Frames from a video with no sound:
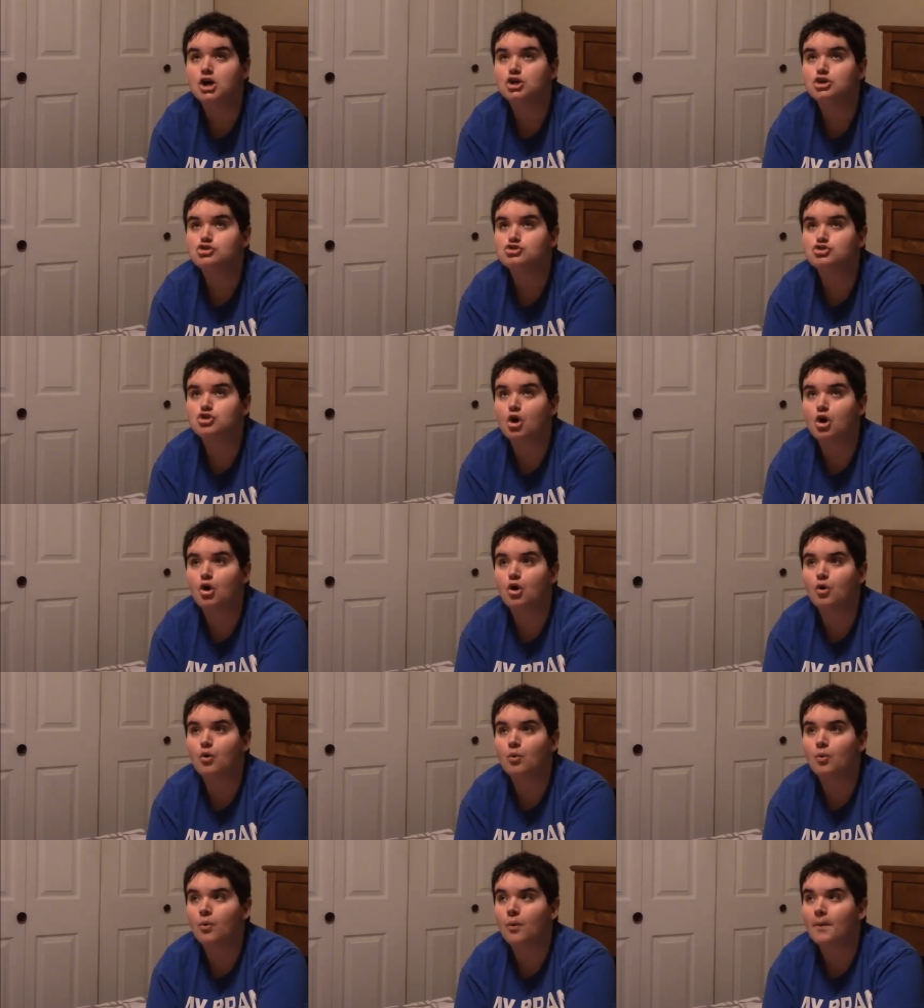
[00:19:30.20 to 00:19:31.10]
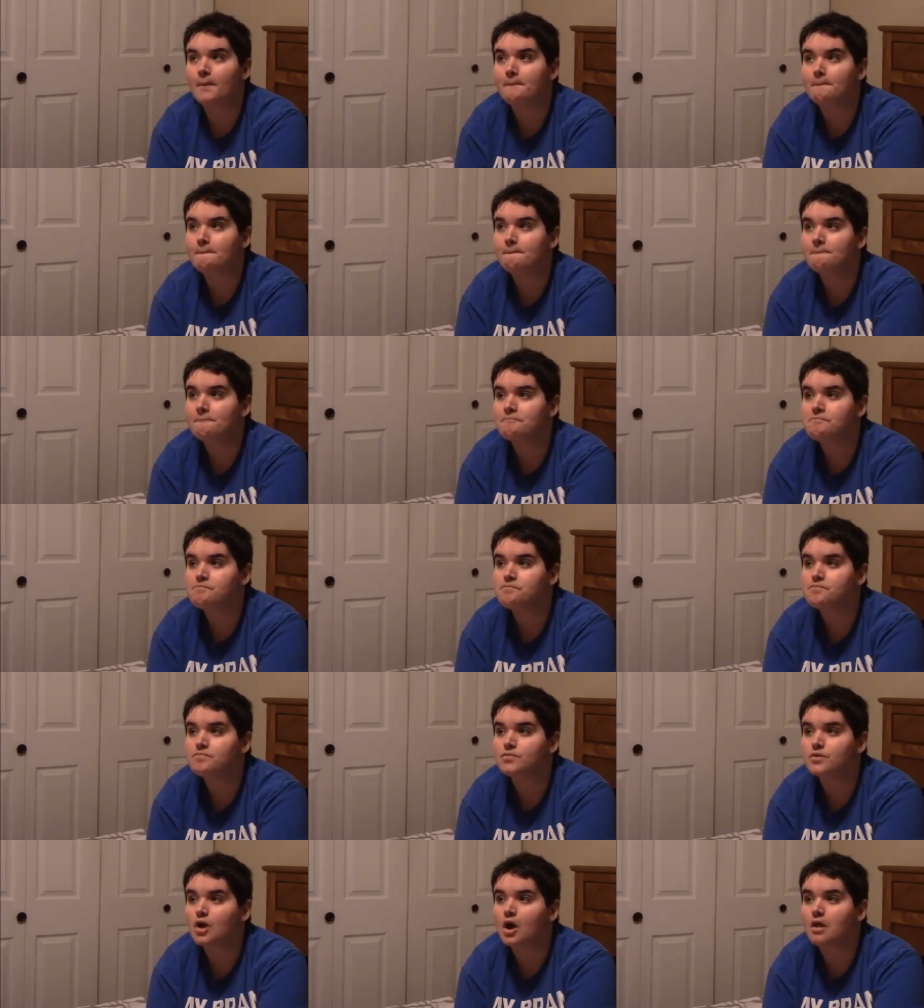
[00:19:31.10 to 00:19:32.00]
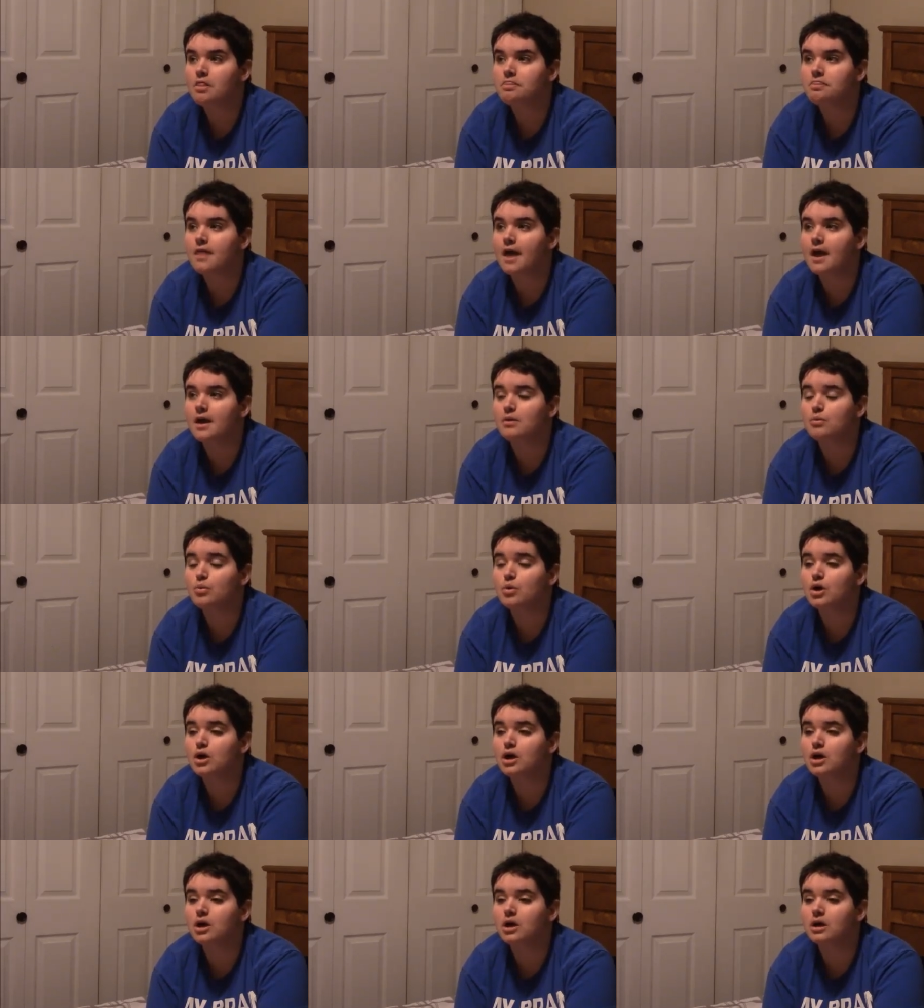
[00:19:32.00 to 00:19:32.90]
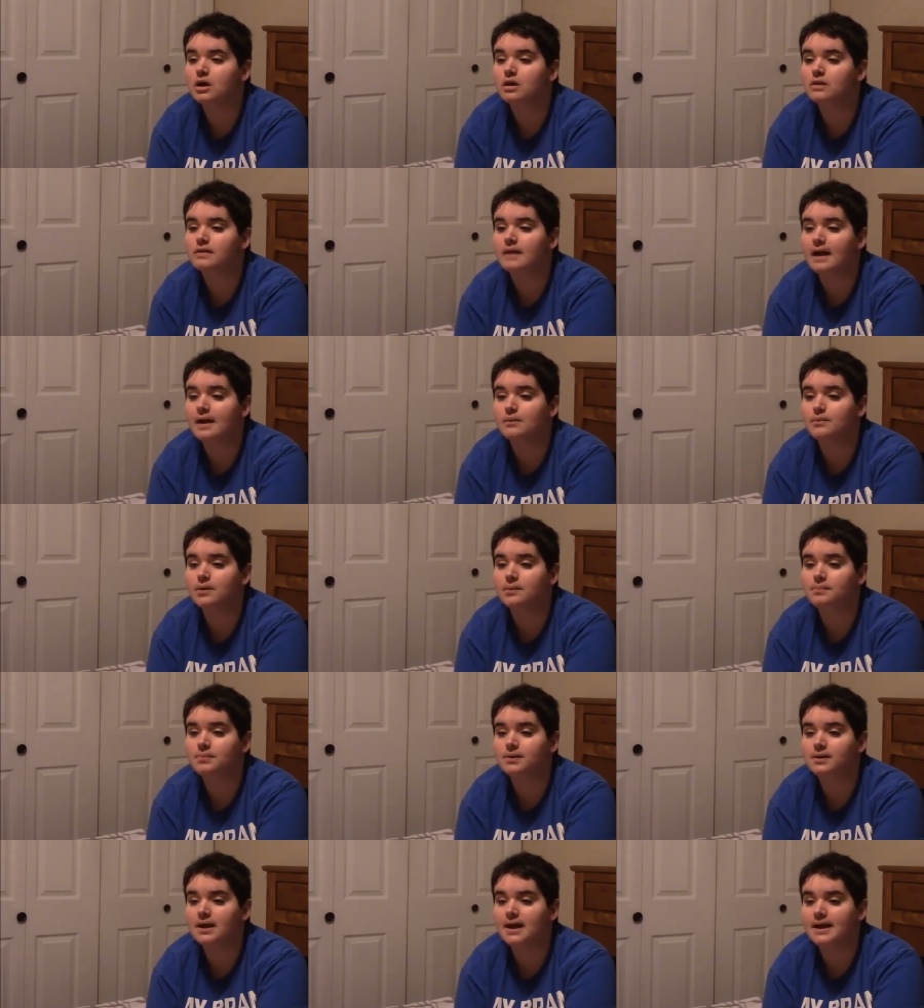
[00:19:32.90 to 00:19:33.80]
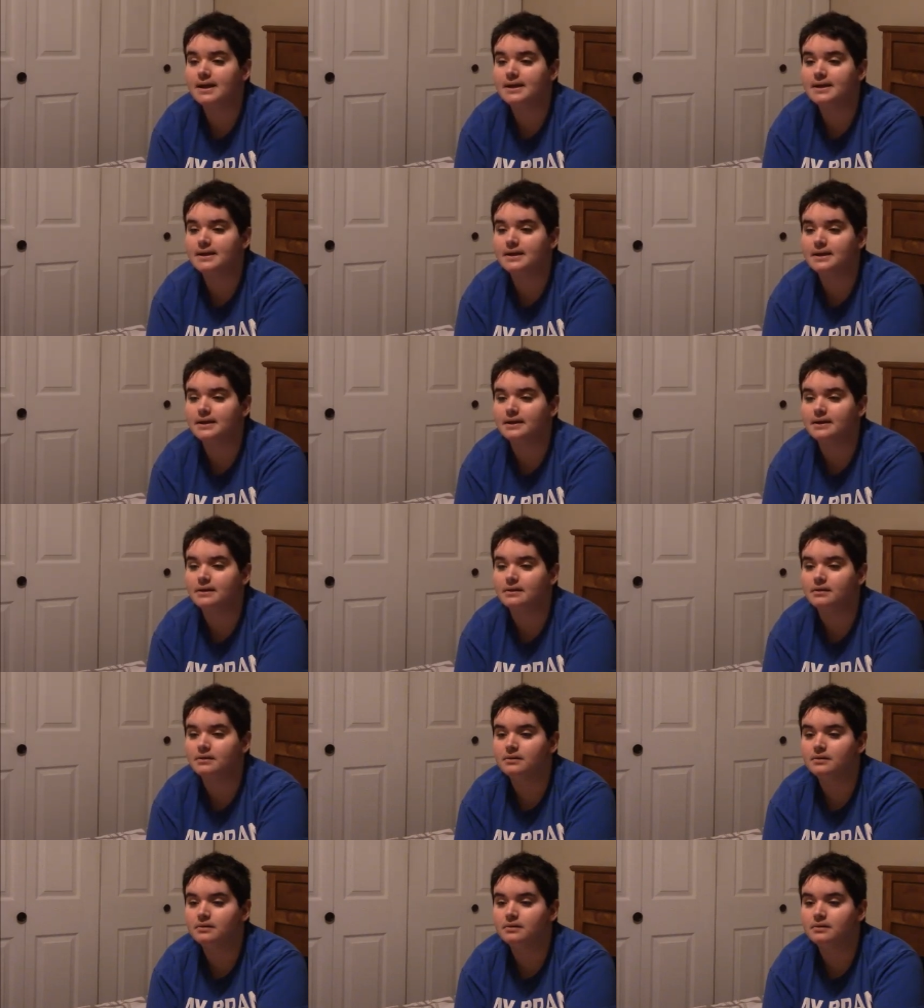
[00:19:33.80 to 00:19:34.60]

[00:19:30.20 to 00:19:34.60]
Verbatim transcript: So they were they were playing